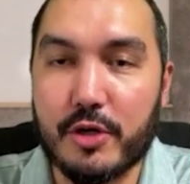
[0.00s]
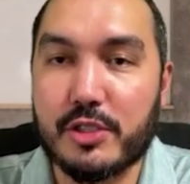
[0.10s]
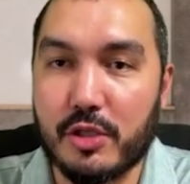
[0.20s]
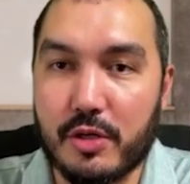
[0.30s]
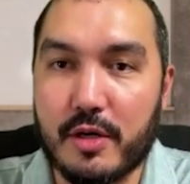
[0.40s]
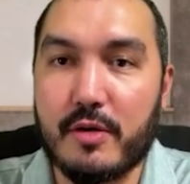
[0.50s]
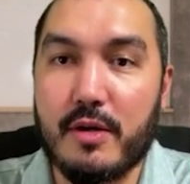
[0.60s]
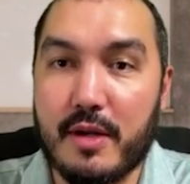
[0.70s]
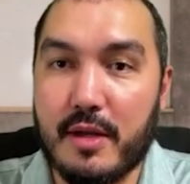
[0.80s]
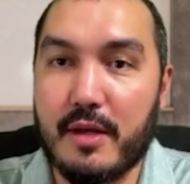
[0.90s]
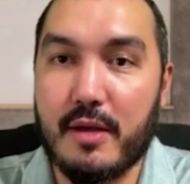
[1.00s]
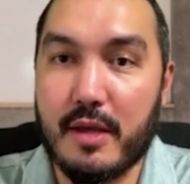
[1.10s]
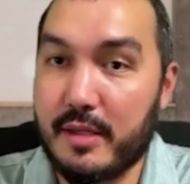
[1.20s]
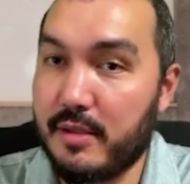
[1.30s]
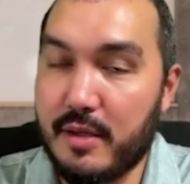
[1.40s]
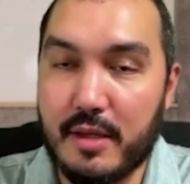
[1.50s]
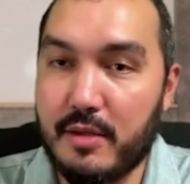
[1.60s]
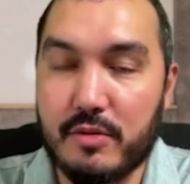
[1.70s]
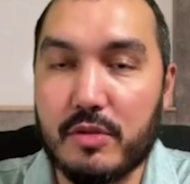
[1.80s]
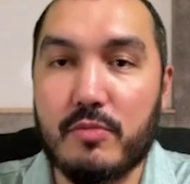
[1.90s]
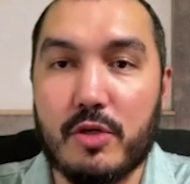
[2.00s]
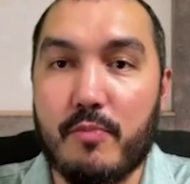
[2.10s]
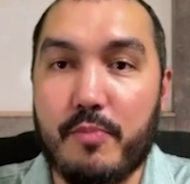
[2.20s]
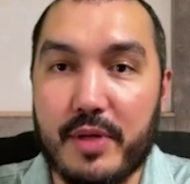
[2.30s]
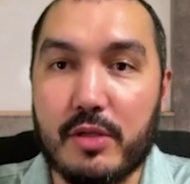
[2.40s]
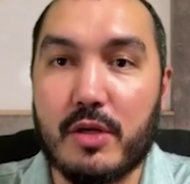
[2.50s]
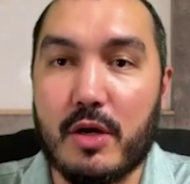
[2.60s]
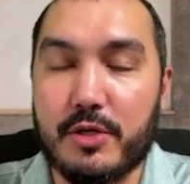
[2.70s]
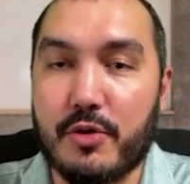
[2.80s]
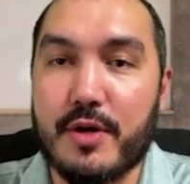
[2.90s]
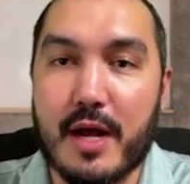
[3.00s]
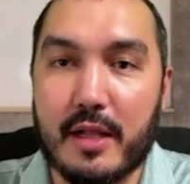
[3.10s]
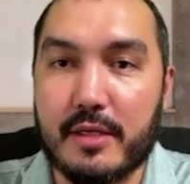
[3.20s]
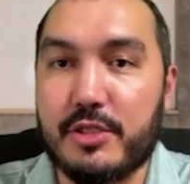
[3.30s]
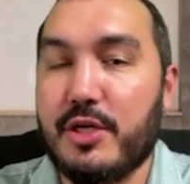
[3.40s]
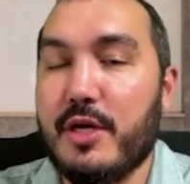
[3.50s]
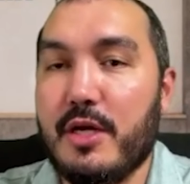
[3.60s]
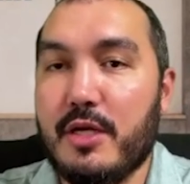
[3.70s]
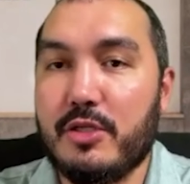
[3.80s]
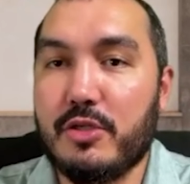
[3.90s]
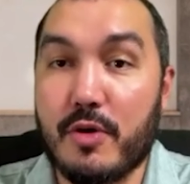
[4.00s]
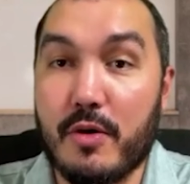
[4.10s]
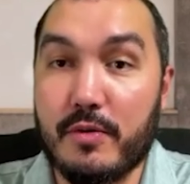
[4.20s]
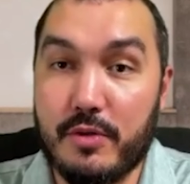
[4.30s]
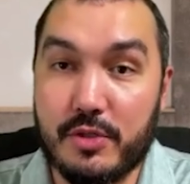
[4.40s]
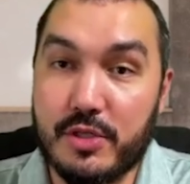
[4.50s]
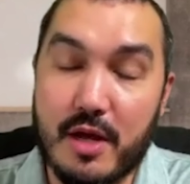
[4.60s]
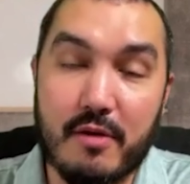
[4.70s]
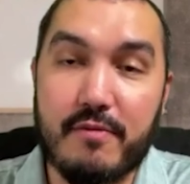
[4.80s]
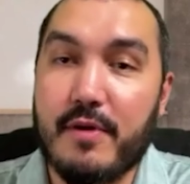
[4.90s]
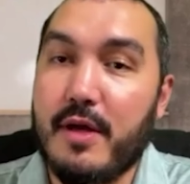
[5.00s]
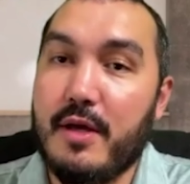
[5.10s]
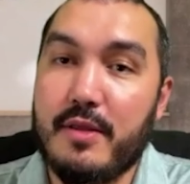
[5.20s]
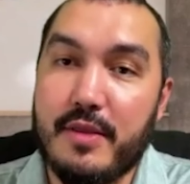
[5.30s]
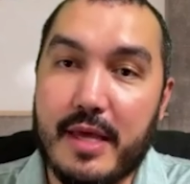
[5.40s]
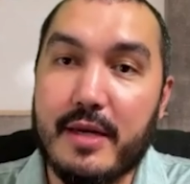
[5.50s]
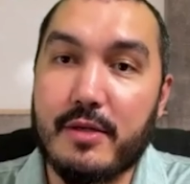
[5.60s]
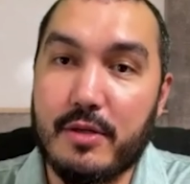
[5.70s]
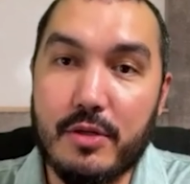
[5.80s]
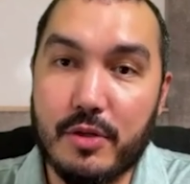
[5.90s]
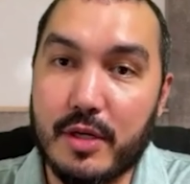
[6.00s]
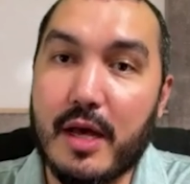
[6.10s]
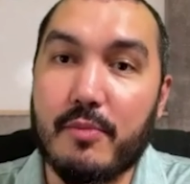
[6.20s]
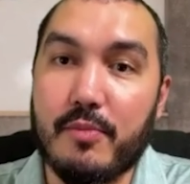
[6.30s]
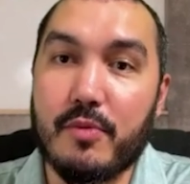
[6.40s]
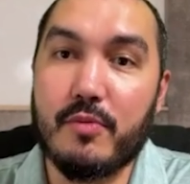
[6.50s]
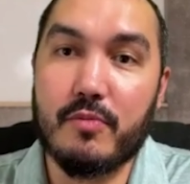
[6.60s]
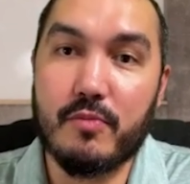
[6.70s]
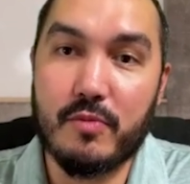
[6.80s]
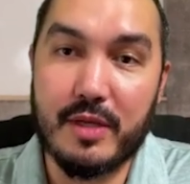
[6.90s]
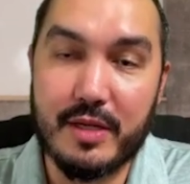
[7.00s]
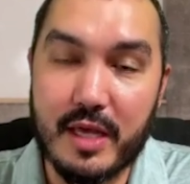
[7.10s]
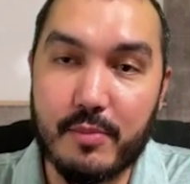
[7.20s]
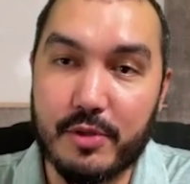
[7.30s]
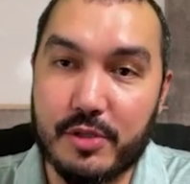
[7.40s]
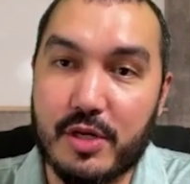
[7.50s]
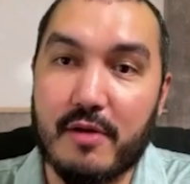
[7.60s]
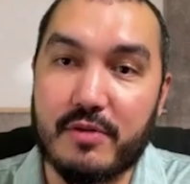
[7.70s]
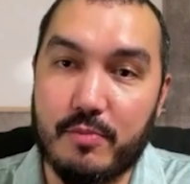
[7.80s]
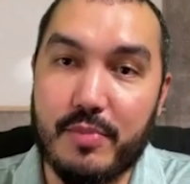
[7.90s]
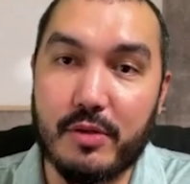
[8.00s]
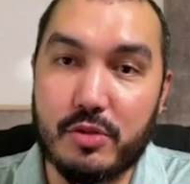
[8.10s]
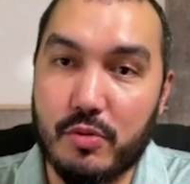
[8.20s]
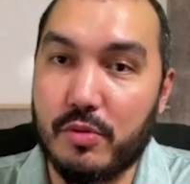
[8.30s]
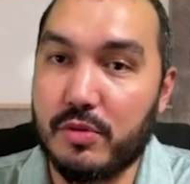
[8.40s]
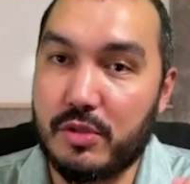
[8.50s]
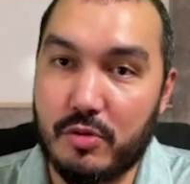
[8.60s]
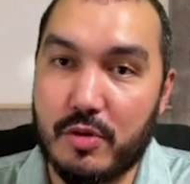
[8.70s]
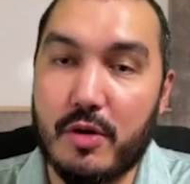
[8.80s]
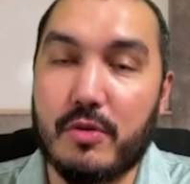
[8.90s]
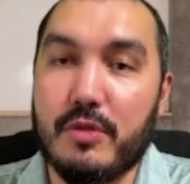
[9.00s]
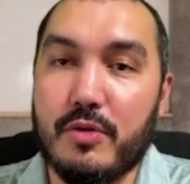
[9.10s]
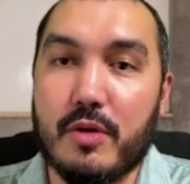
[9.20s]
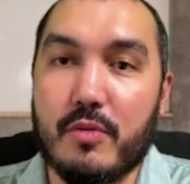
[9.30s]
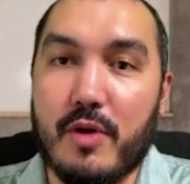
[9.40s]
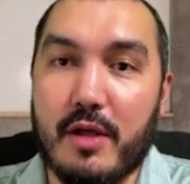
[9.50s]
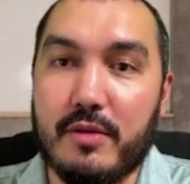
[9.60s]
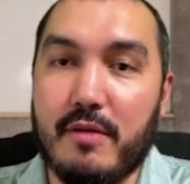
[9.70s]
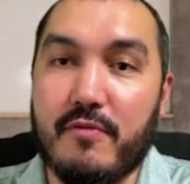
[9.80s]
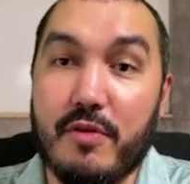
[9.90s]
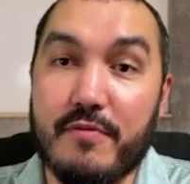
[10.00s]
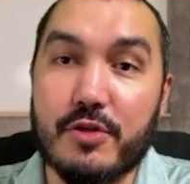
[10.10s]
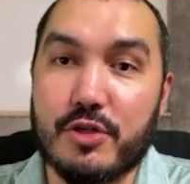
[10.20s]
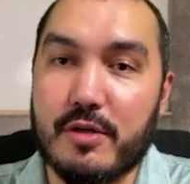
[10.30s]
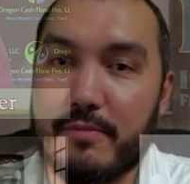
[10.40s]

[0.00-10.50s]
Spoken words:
to learn and build on your knowledge to grow yourself, then you can help enable yourself to build tools to grow your wealth for the future.